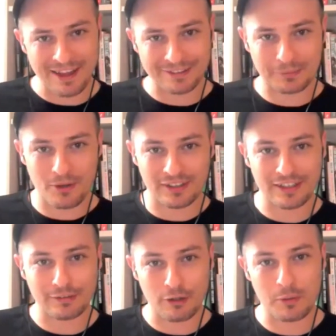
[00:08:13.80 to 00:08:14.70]
last one
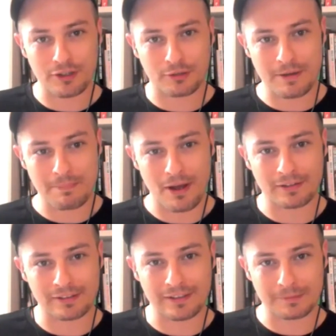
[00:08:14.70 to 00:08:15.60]
is, who in the Green
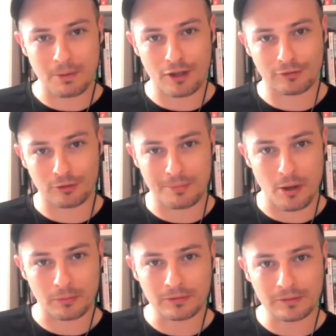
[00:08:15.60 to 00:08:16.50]
Party inspires you the
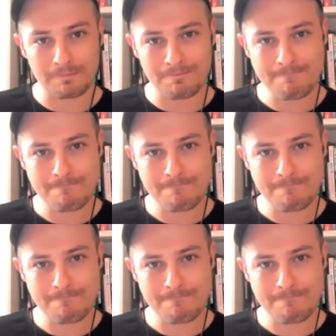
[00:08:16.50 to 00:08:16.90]
most?